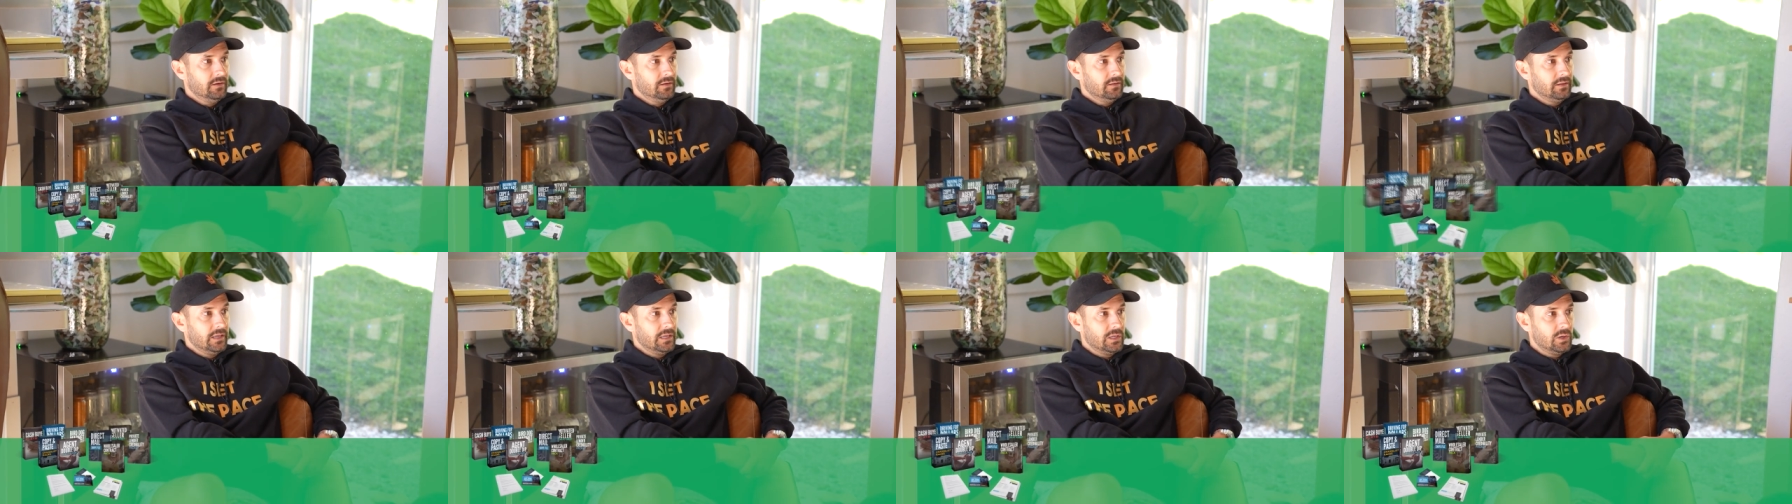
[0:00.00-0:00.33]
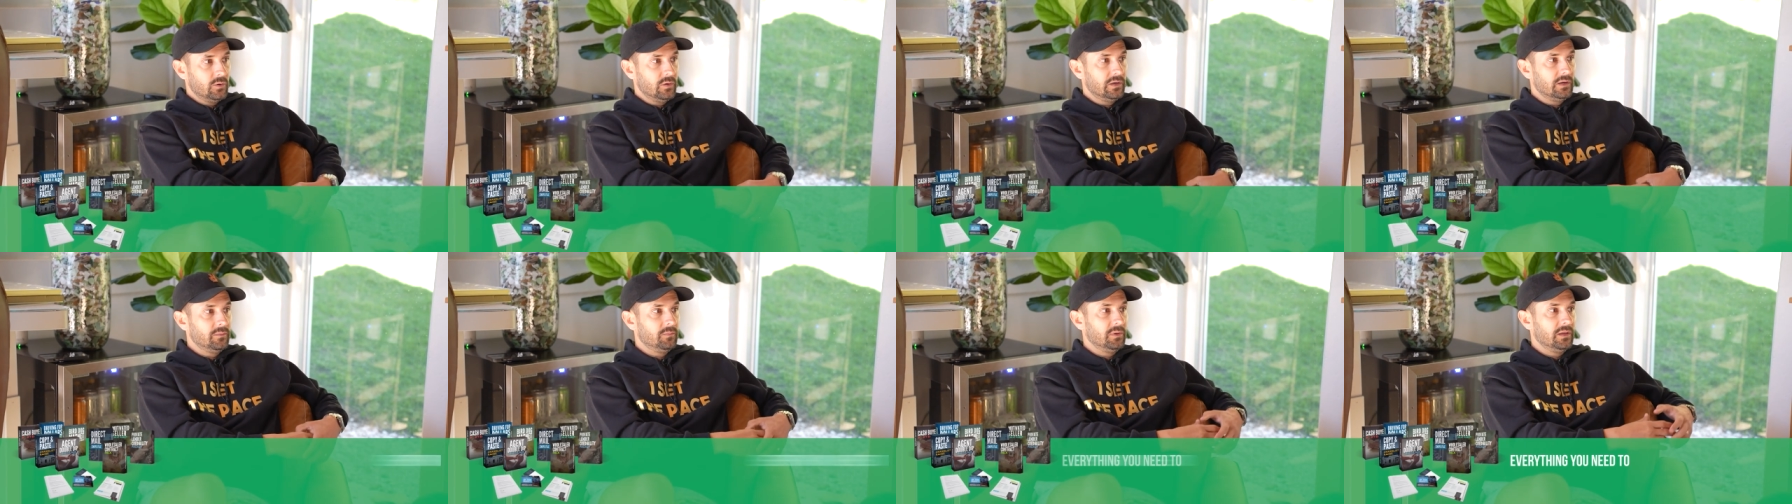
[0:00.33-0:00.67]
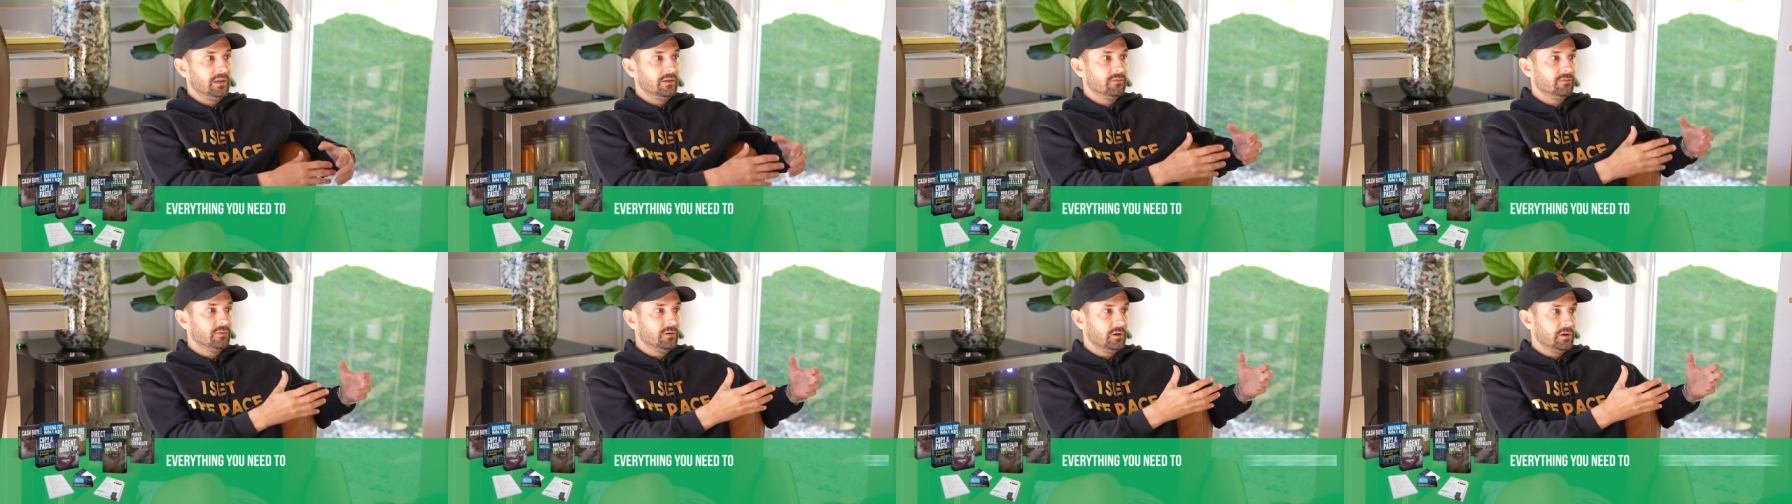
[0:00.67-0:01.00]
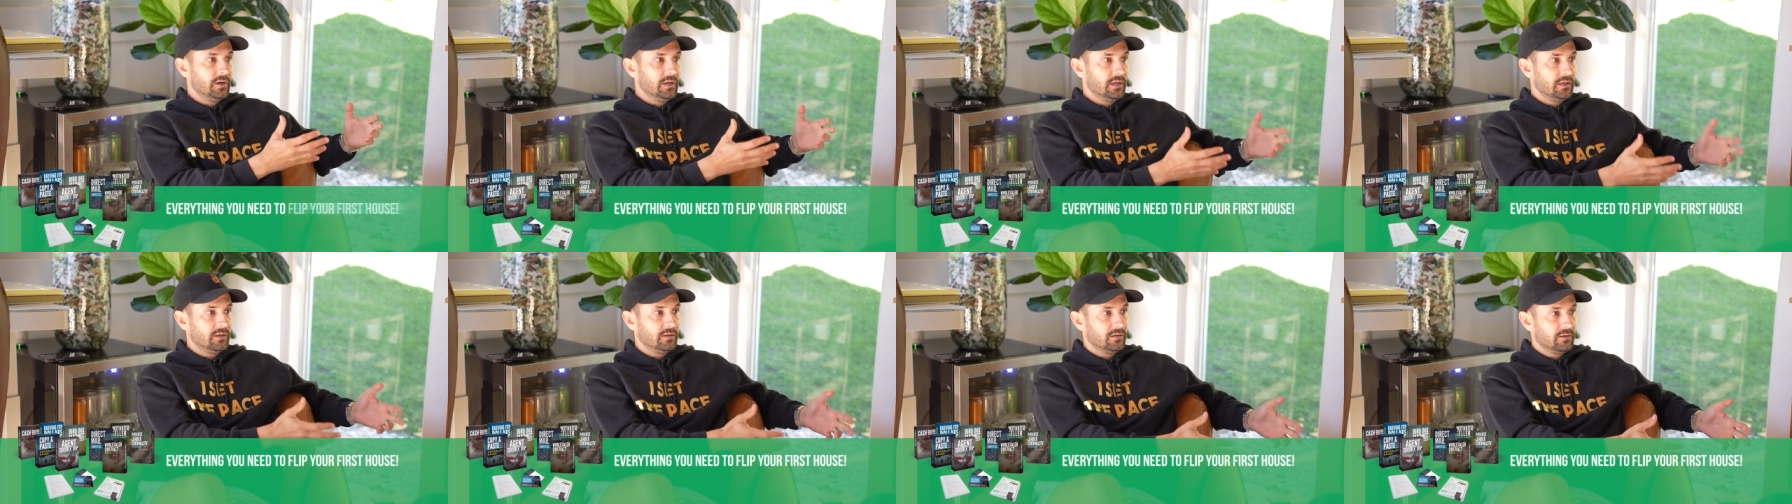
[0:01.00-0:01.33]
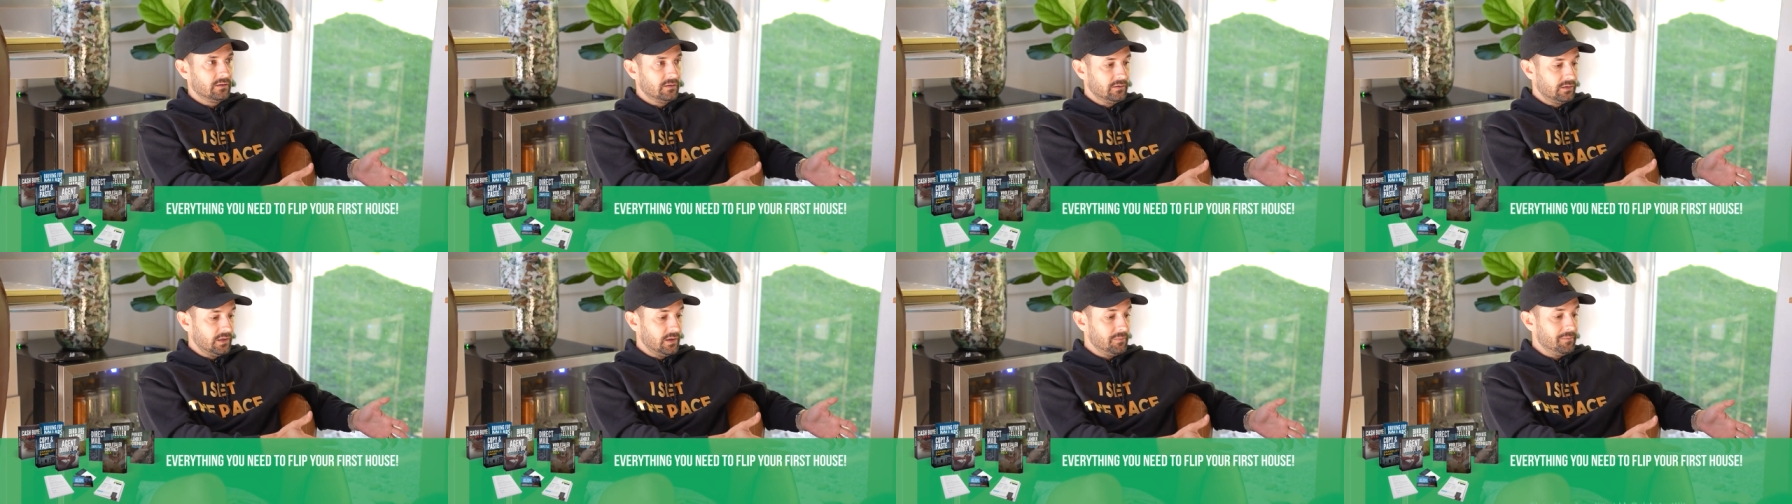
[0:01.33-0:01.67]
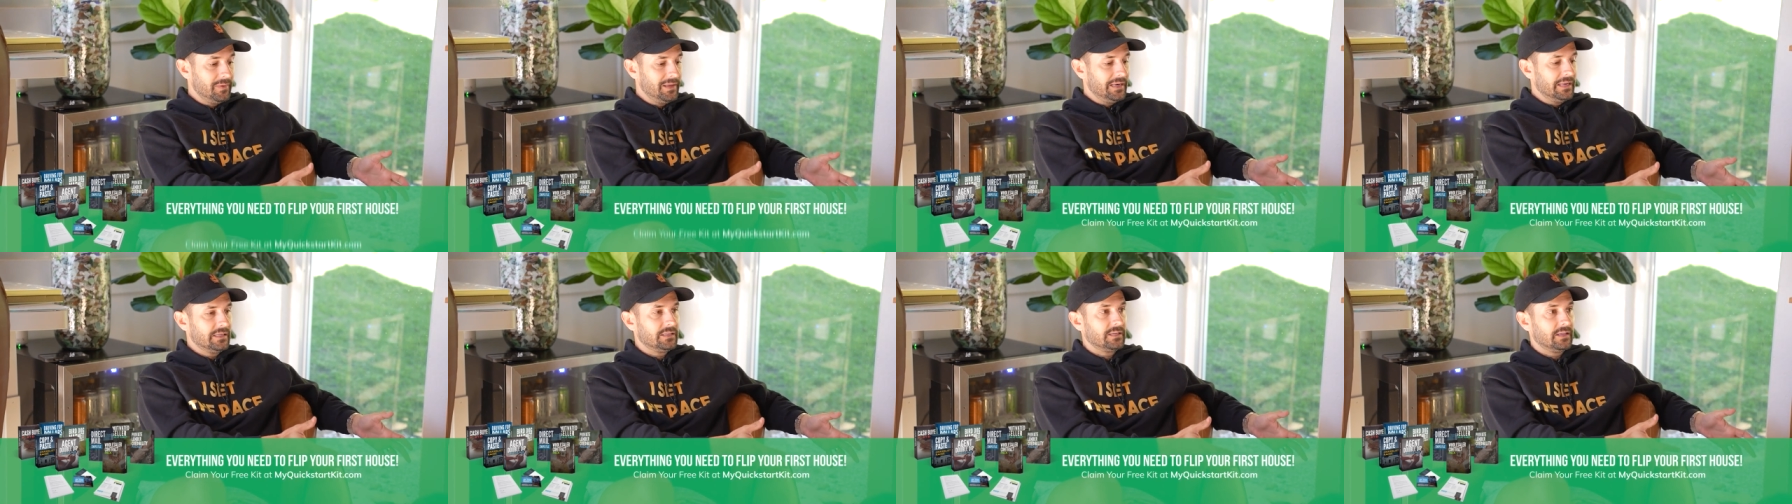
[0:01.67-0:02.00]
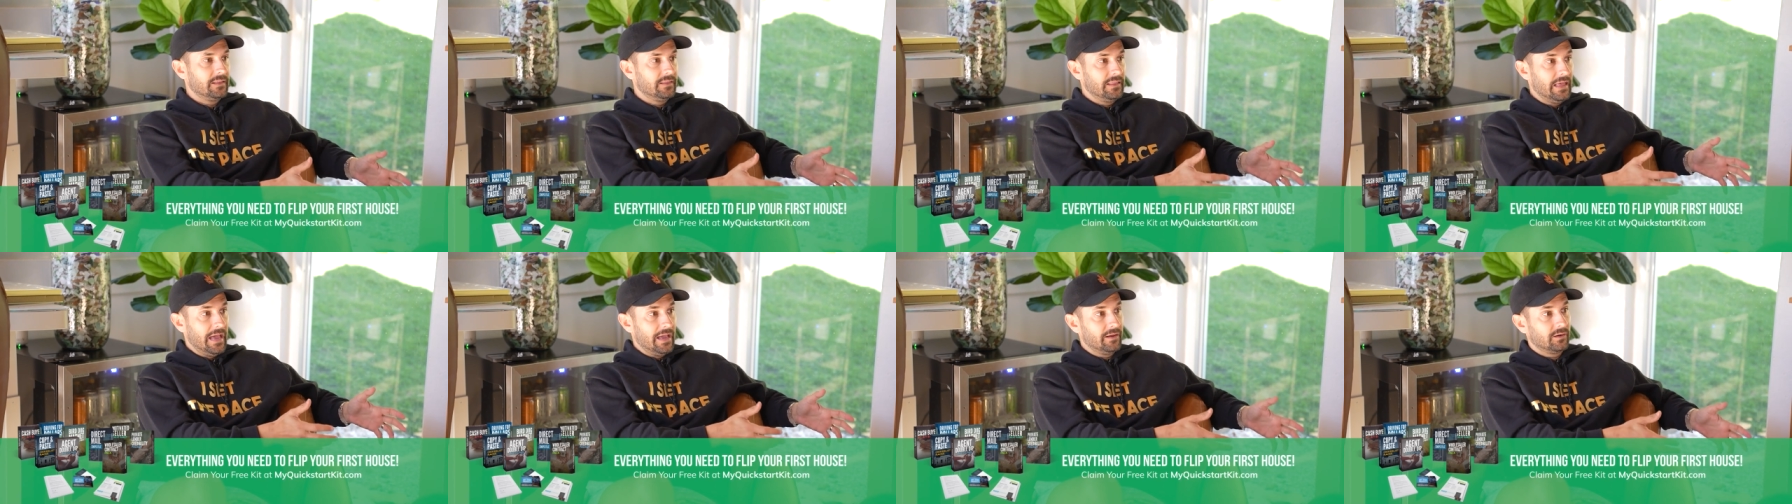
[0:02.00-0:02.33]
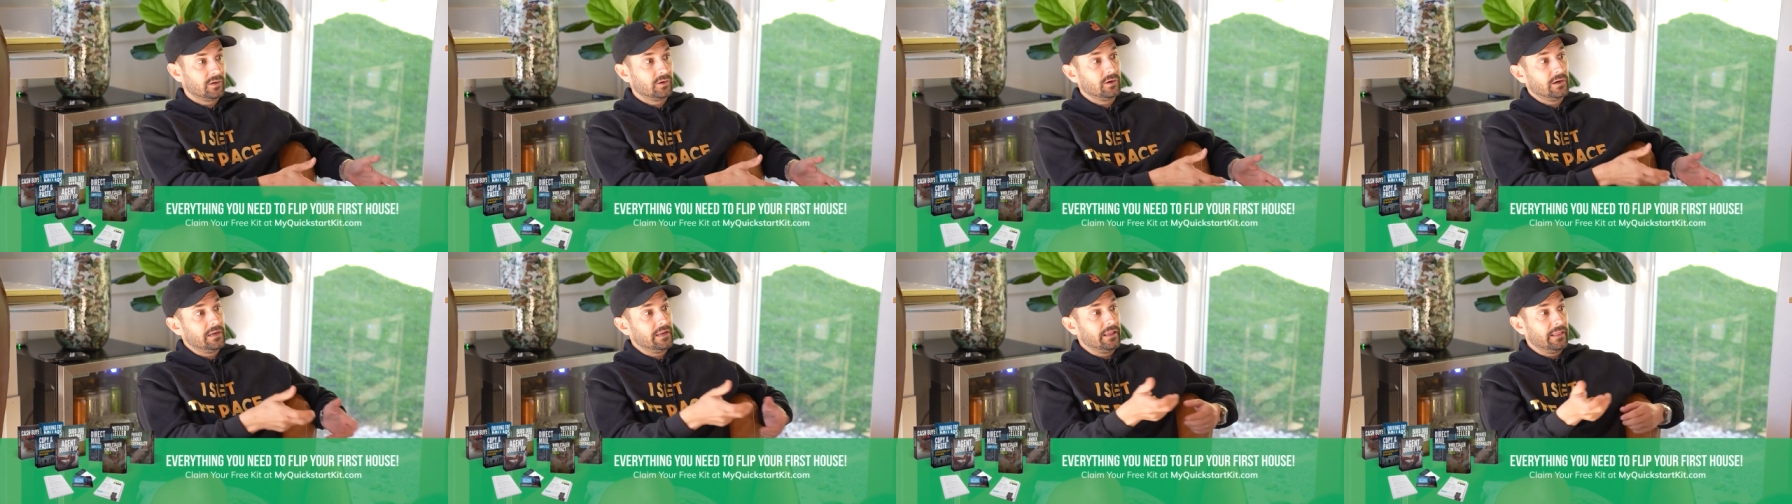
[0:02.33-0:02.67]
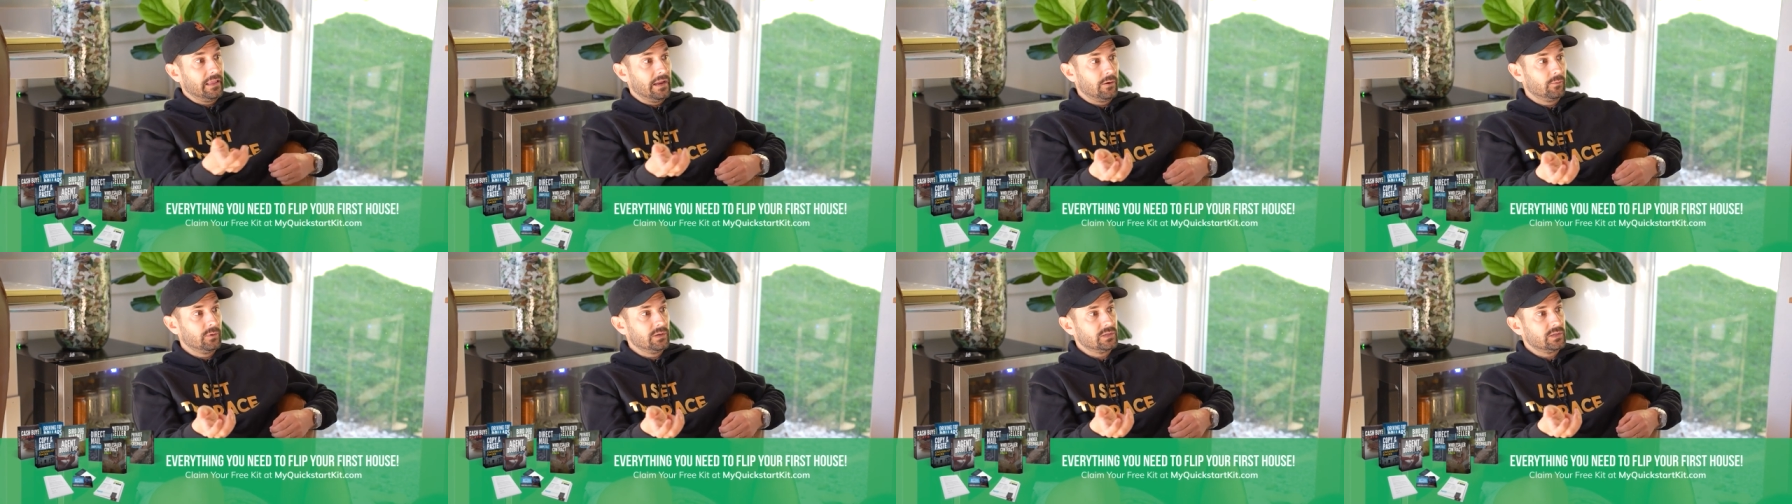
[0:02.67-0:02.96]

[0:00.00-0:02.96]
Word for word: Like you yeah. had to be very committed to that creating that